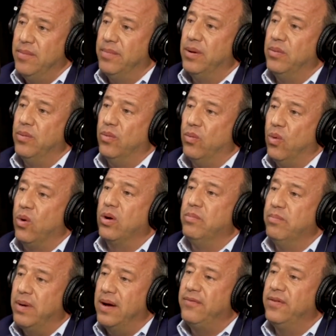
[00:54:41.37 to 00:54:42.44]
But
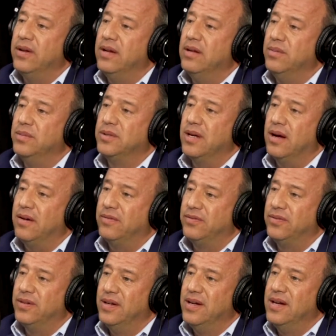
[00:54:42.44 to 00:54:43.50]
Warren Buffett
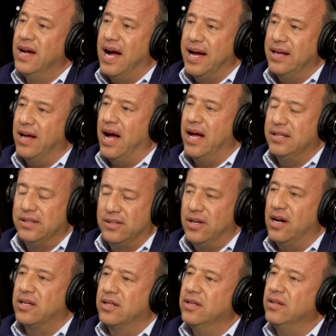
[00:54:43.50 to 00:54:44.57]
himself, I, I
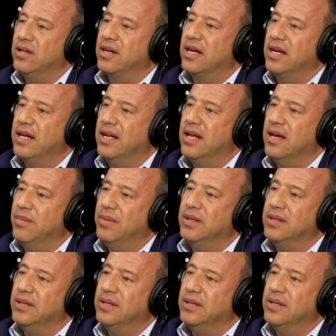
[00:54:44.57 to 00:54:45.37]
stuck to looking at him.